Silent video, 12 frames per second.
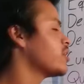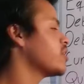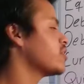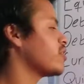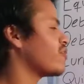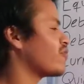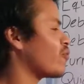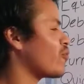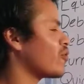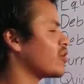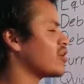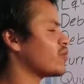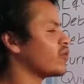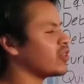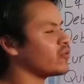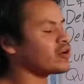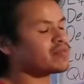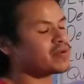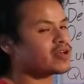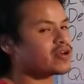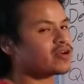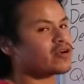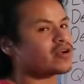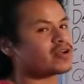Therefore, it really wouldn't be a
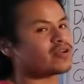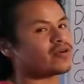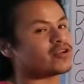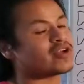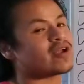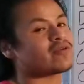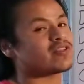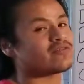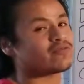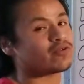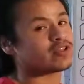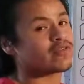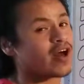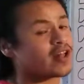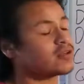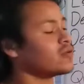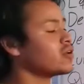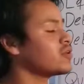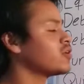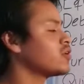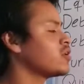current, or you can't really fully value it.